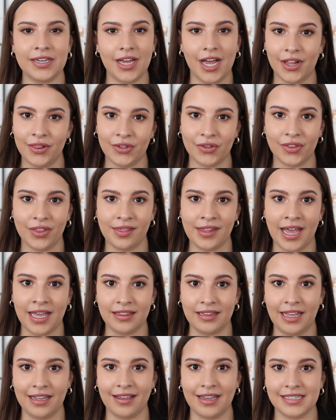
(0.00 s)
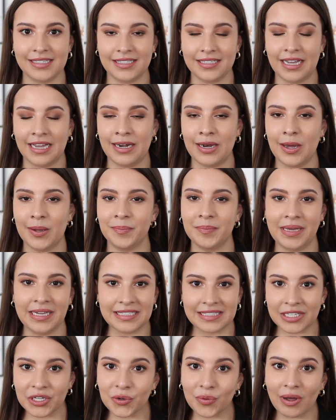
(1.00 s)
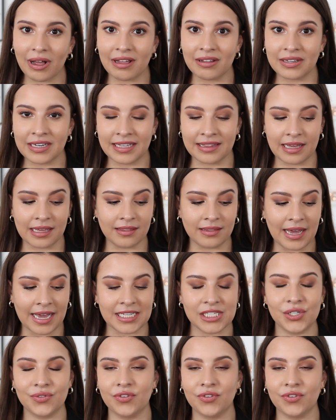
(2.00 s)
other than that like I said amazing quality they last